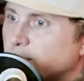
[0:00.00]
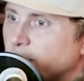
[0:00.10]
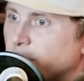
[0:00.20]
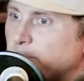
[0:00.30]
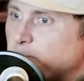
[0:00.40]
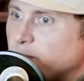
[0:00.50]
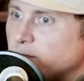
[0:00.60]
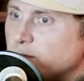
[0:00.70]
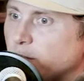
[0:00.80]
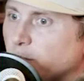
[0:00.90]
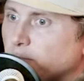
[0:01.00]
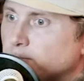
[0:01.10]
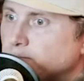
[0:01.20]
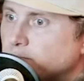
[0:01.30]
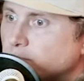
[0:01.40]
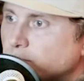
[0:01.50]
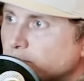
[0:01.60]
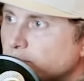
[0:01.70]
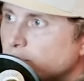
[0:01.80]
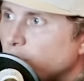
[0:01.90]
Yeah. So order a
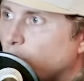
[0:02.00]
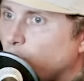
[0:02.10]
garden.